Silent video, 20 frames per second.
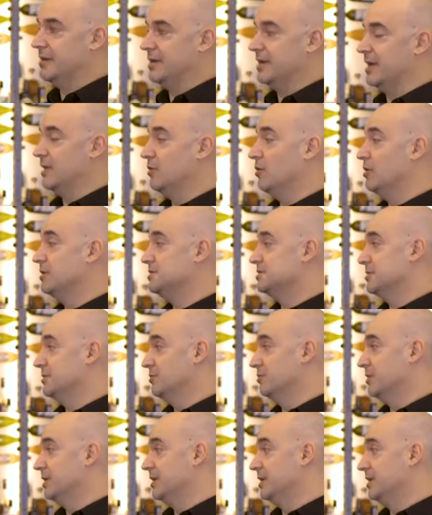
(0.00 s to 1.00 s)
I got lost on the
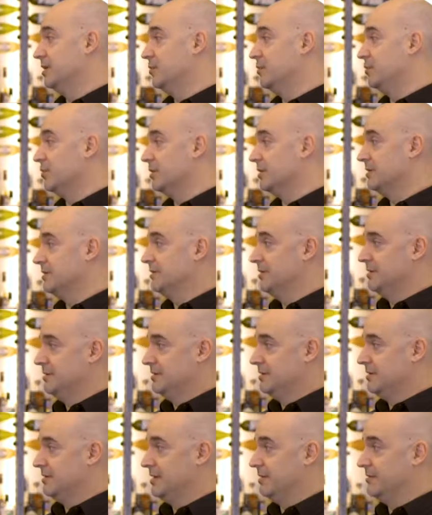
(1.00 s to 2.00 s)
way to the airport.
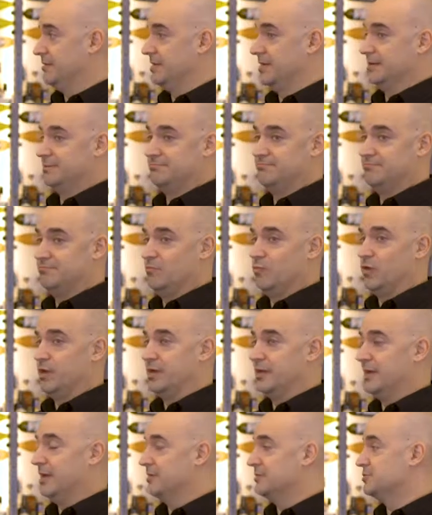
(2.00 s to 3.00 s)
I
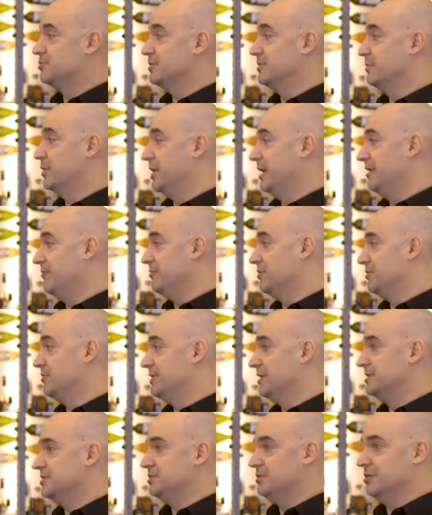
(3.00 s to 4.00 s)
went down Tremont Avenue and
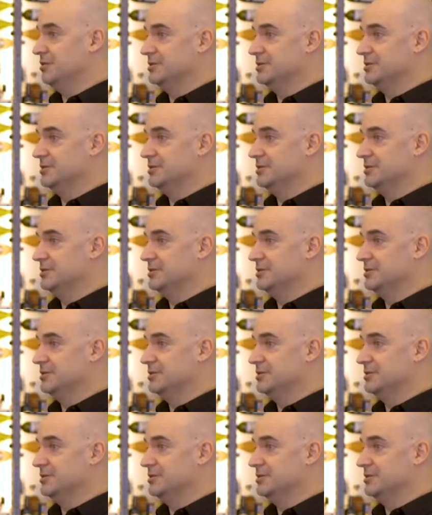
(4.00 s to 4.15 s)
I saw